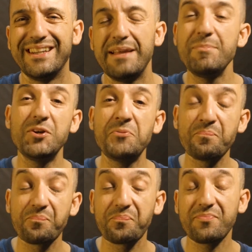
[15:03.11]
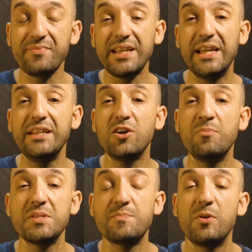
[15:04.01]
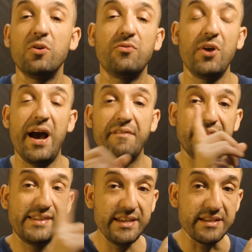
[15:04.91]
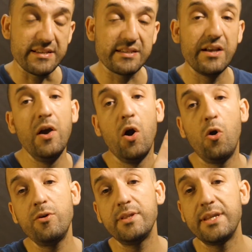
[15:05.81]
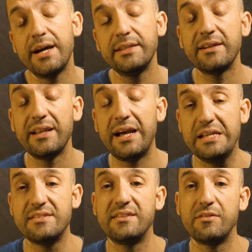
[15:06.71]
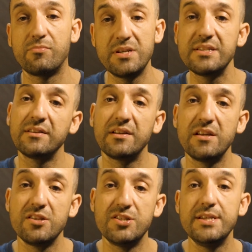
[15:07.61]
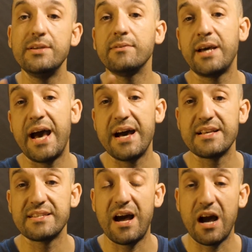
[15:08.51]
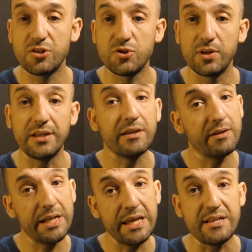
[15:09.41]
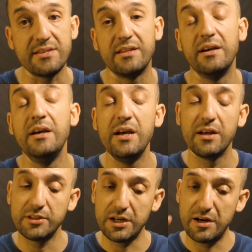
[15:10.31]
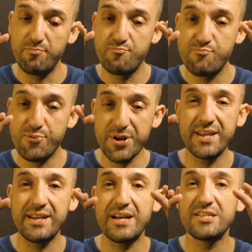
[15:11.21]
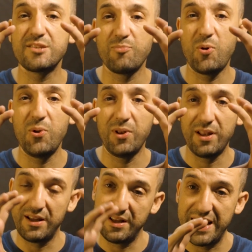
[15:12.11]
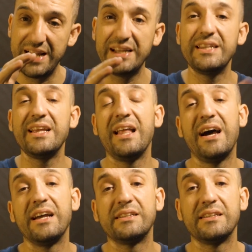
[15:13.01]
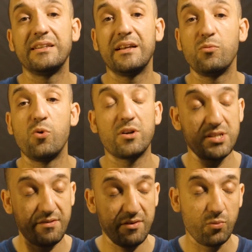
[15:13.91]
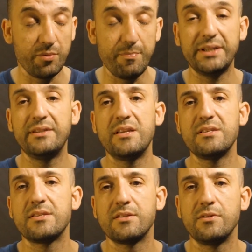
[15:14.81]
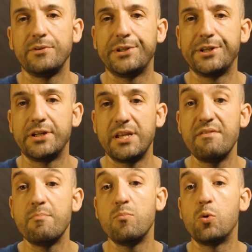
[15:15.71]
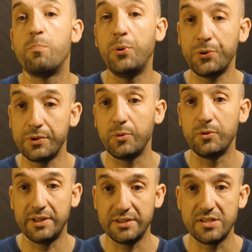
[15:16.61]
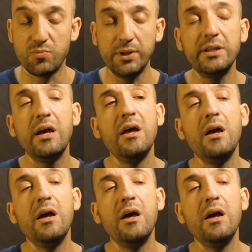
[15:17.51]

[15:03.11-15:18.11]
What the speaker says: let me know in the comments below if you have these or the other lights that recently Zhiyun has actually released. They are pretty nice small LED light that works even with batteries, so they are even more portable than this one.